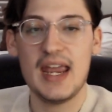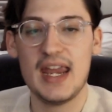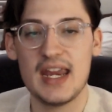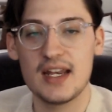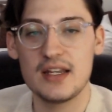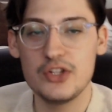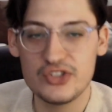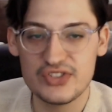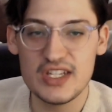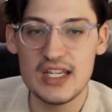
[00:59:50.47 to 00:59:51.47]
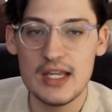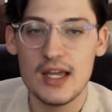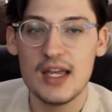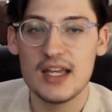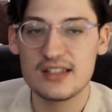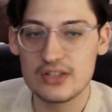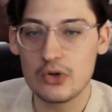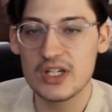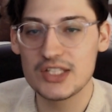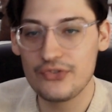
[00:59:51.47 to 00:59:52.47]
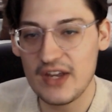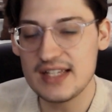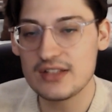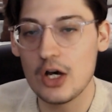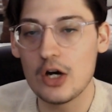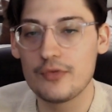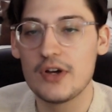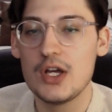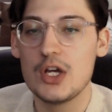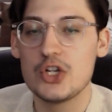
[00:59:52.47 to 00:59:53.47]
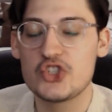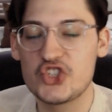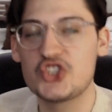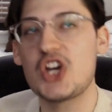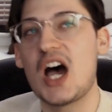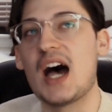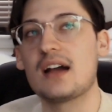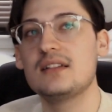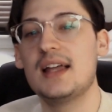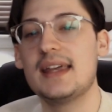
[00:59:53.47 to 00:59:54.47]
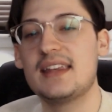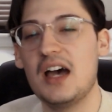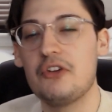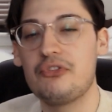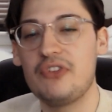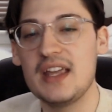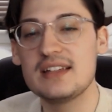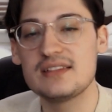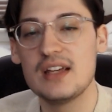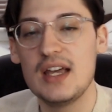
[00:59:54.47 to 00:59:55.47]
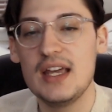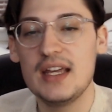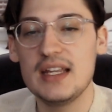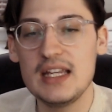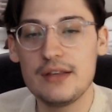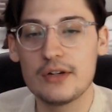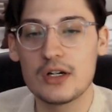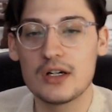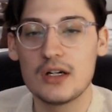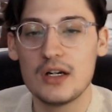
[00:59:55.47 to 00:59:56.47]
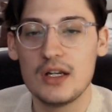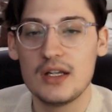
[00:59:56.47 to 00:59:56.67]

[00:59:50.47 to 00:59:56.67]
And you see Hisoka's face of shock, like a face either